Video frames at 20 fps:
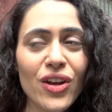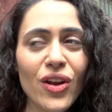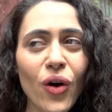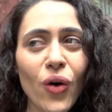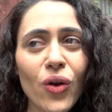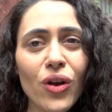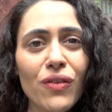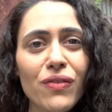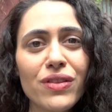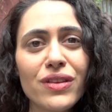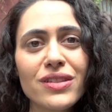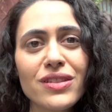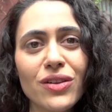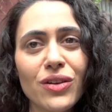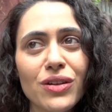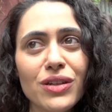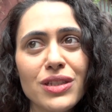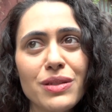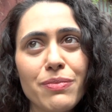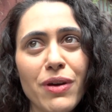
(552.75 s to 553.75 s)
Not all of the
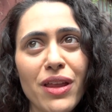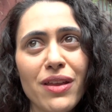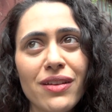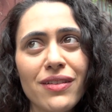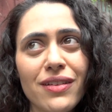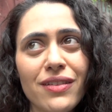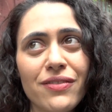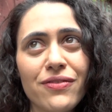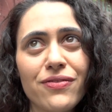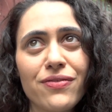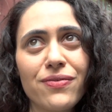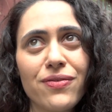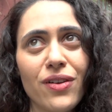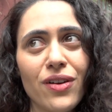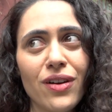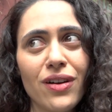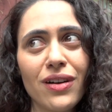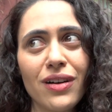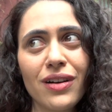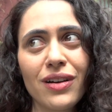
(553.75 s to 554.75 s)
songs, but
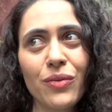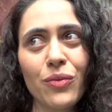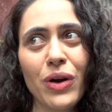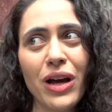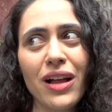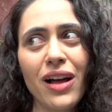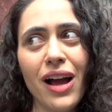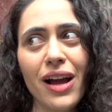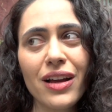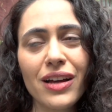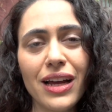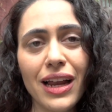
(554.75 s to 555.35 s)
I